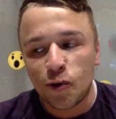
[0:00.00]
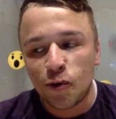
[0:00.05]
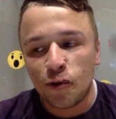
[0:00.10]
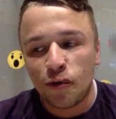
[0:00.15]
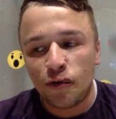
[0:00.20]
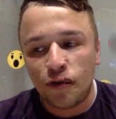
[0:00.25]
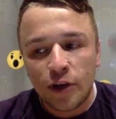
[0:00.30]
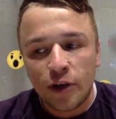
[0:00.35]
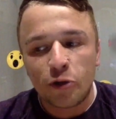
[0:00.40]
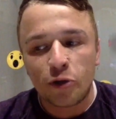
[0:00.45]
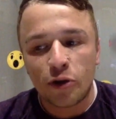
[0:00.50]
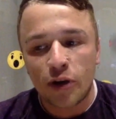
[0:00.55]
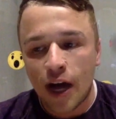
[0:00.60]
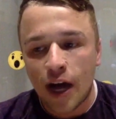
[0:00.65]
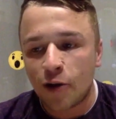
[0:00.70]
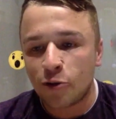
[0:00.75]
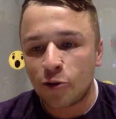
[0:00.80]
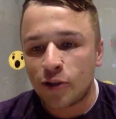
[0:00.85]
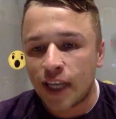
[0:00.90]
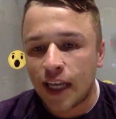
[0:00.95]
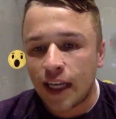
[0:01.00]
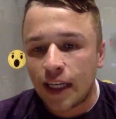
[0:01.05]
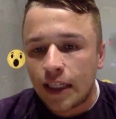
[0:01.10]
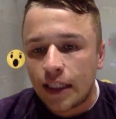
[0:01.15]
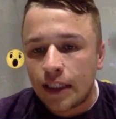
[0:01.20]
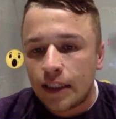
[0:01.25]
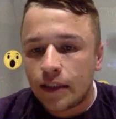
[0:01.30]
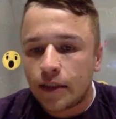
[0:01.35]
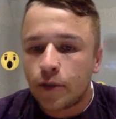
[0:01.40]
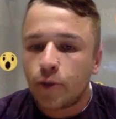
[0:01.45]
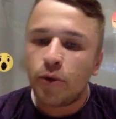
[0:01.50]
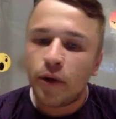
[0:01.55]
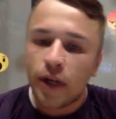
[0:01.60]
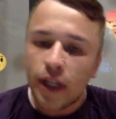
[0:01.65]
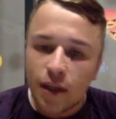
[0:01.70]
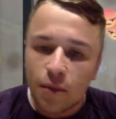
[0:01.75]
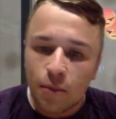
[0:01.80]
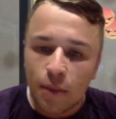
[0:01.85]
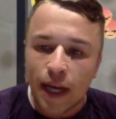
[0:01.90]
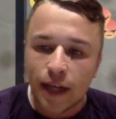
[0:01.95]
figure out that it
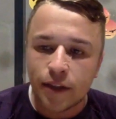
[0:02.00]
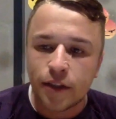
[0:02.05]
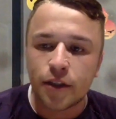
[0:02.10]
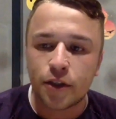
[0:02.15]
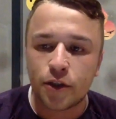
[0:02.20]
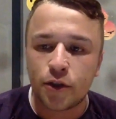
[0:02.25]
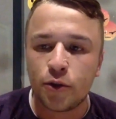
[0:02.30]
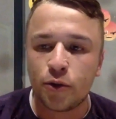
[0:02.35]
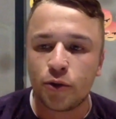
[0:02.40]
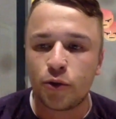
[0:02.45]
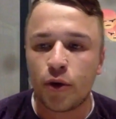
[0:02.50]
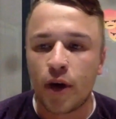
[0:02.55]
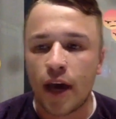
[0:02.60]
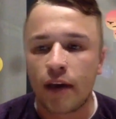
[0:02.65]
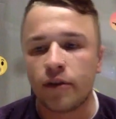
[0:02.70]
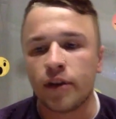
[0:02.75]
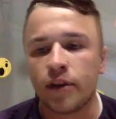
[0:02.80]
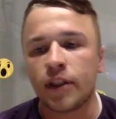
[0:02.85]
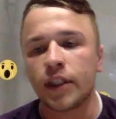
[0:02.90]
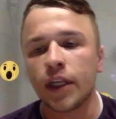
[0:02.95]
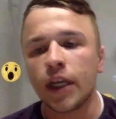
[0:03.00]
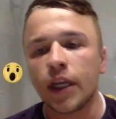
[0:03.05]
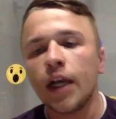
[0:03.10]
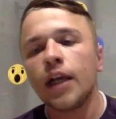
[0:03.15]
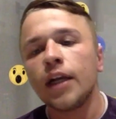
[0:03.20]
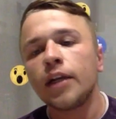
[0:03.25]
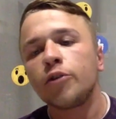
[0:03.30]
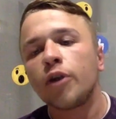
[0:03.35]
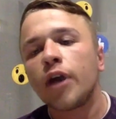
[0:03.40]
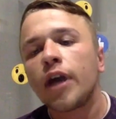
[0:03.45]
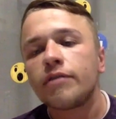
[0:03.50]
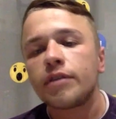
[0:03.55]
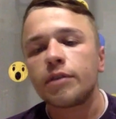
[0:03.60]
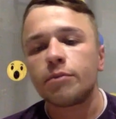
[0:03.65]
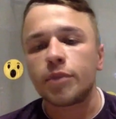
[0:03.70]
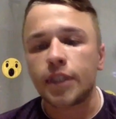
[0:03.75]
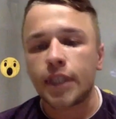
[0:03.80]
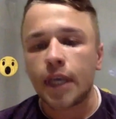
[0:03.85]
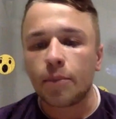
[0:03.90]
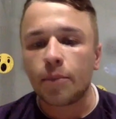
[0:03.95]
really matters to, to have it, to have them
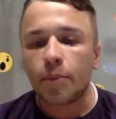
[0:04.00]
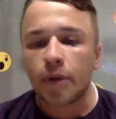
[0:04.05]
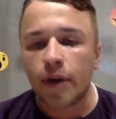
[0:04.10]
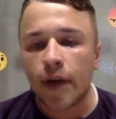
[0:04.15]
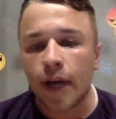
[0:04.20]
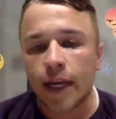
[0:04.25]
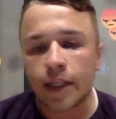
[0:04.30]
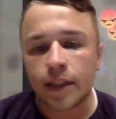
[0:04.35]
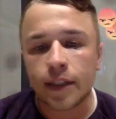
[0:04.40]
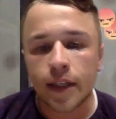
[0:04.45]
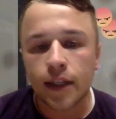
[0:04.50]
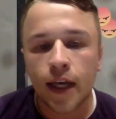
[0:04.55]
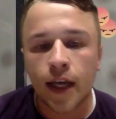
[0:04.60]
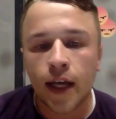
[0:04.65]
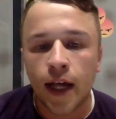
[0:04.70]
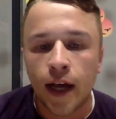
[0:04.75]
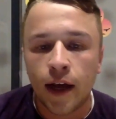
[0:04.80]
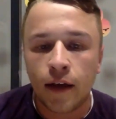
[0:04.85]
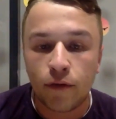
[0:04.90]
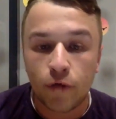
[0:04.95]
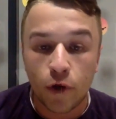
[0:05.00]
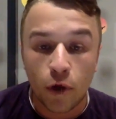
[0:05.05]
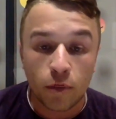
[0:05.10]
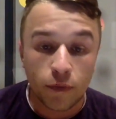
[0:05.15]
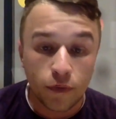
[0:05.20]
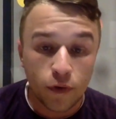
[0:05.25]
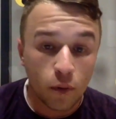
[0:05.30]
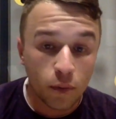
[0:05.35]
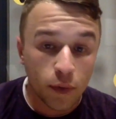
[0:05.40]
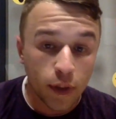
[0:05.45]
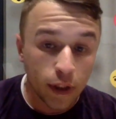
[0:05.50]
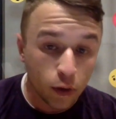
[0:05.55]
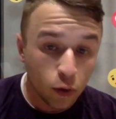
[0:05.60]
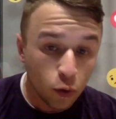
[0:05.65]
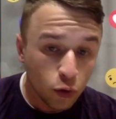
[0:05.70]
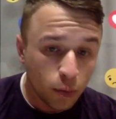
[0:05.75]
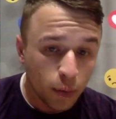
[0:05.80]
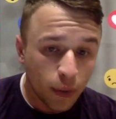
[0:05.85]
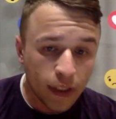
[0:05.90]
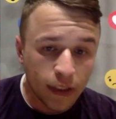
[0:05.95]
separate uh, from, from
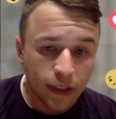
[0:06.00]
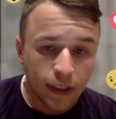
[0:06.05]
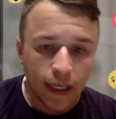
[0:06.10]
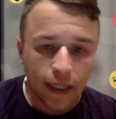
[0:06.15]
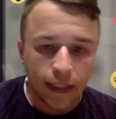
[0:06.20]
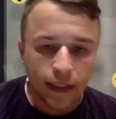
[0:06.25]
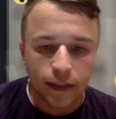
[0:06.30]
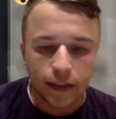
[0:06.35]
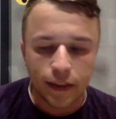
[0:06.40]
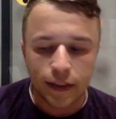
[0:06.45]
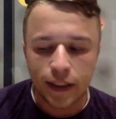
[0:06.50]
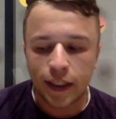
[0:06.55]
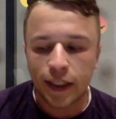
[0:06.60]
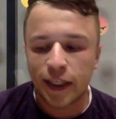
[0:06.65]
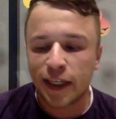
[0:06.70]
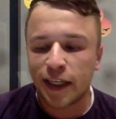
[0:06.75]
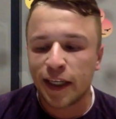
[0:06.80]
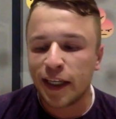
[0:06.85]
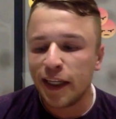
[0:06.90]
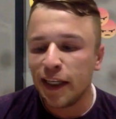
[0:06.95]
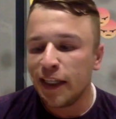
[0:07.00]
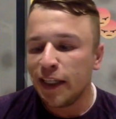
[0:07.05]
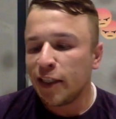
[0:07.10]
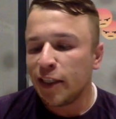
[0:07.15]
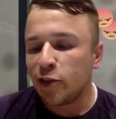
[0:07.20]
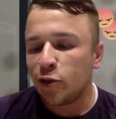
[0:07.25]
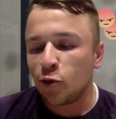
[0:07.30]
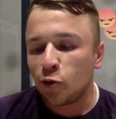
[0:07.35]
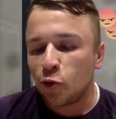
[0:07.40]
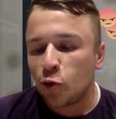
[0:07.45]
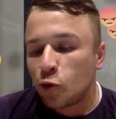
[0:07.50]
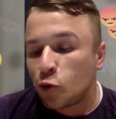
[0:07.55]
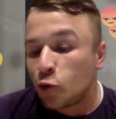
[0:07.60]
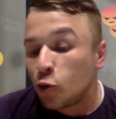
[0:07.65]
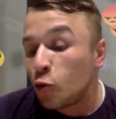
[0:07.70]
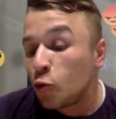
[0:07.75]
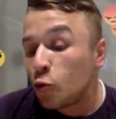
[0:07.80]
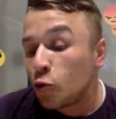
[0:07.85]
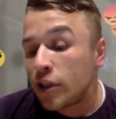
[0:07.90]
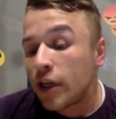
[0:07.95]
recruitment, and uh, to, to
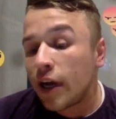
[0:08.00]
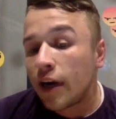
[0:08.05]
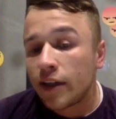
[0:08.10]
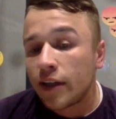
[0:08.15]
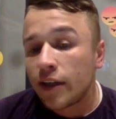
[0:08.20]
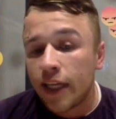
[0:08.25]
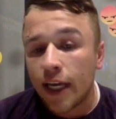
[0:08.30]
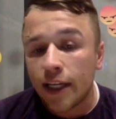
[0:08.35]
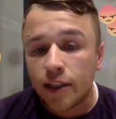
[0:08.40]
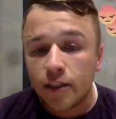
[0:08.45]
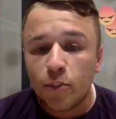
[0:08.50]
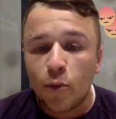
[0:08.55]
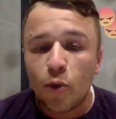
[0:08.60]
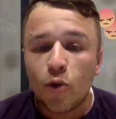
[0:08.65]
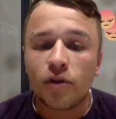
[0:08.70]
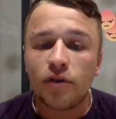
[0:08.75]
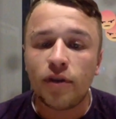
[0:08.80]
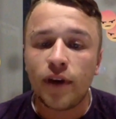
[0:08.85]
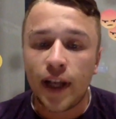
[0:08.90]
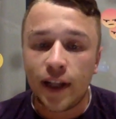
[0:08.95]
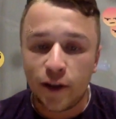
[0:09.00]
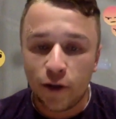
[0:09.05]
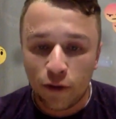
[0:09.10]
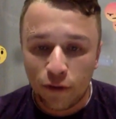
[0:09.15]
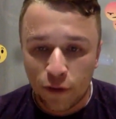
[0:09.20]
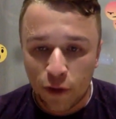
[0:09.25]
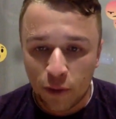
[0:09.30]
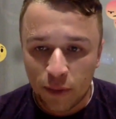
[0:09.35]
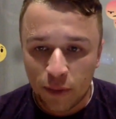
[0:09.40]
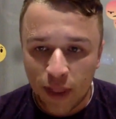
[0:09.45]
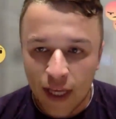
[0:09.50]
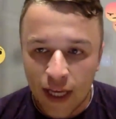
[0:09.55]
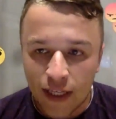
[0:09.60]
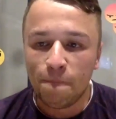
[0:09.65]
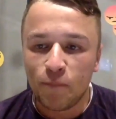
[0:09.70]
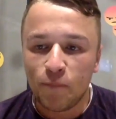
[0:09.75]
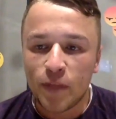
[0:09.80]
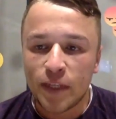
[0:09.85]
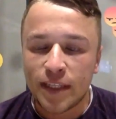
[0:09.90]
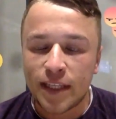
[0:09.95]
start getting more value from that.
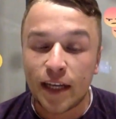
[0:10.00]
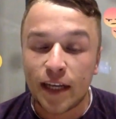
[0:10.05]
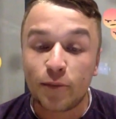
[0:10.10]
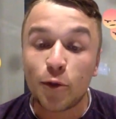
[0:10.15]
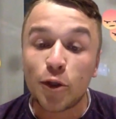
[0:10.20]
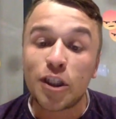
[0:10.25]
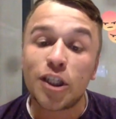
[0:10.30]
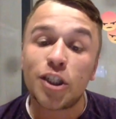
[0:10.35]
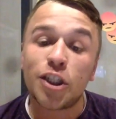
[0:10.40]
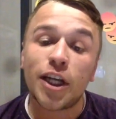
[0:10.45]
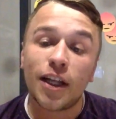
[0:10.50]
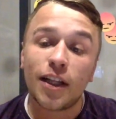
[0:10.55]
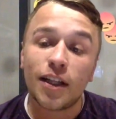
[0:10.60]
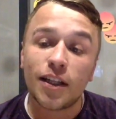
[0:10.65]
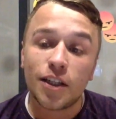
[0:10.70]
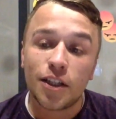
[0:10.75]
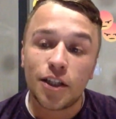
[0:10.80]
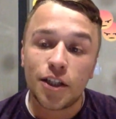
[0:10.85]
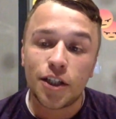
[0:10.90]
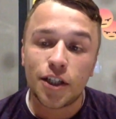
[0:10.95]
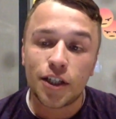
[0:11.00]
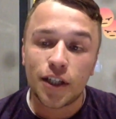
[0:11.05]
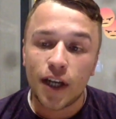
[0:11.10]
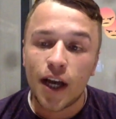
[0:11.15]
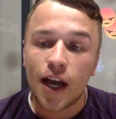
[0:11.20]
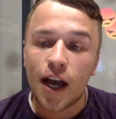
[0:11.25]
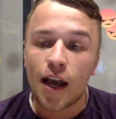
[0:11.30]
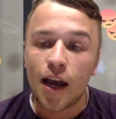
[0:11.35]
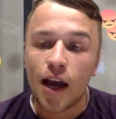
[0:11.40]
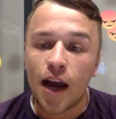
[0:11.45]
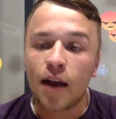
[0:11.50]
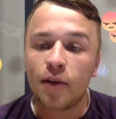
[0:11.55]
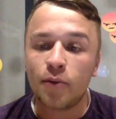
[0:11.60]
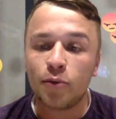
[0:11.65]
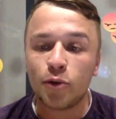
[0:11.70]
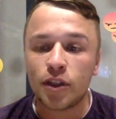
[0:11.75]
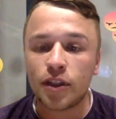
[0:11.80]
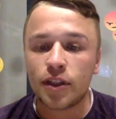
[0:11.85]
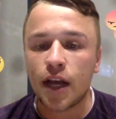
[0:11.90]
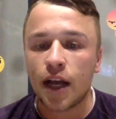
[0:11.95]
That was a challenge I, I
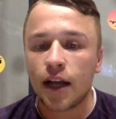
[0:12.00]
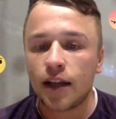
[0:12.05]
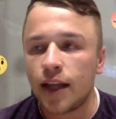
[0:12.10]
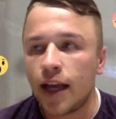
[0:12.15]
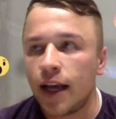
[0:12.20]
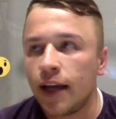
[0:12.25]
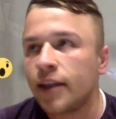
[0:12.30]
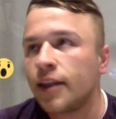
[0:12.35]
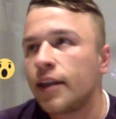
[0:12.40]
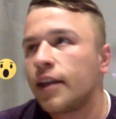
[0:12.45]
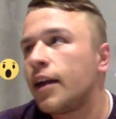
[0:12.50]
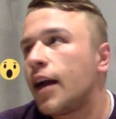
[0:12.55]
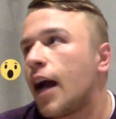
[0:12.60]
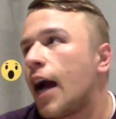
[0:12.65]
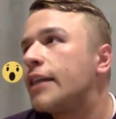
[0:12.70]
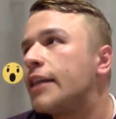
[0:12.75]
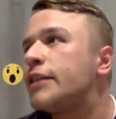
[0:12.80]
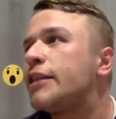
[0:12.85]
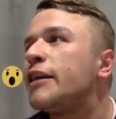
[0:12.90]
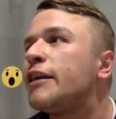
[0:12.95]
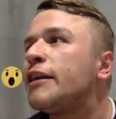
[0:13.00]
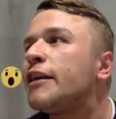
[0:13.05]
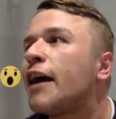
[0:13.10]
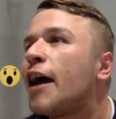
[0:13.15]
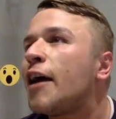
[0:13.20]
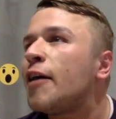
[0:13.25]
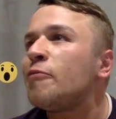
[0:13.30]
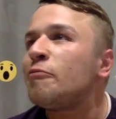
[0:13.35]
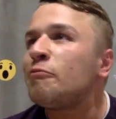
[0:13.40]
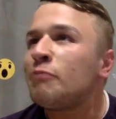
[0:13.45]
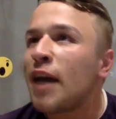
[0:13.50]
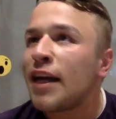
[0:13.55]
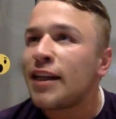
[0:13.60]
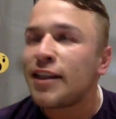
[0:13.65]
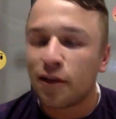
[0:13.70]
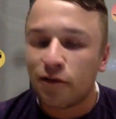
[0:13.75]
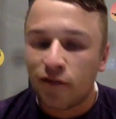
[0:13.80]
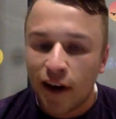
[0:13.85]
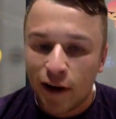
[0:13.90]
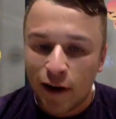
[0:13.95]
was like, I think I'm at
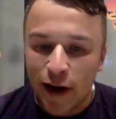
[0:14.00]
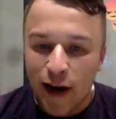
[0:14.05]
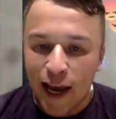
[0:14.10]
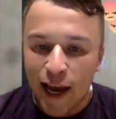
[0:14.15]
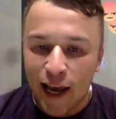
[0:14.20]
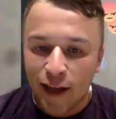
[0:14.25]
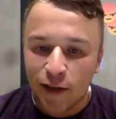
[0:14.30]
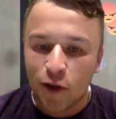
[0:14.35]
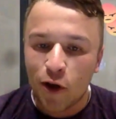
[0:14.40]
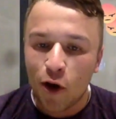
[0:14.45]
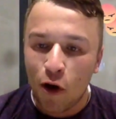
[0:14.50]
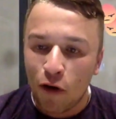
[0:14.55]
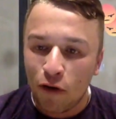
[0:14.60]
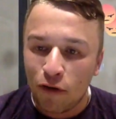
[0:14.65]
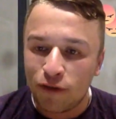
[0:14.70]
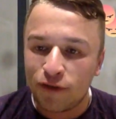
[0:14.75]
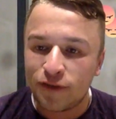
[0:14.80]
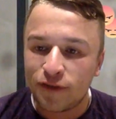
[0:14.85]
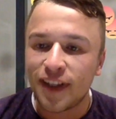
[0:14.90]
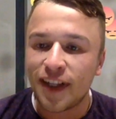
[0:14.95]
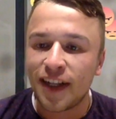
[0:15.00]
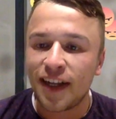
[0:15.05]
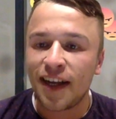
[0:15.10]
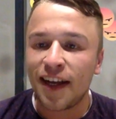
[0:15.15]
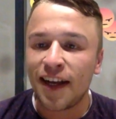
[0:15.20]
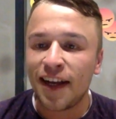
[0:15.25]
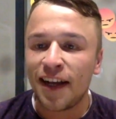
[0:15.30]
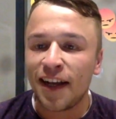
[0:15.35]
the very end of uh,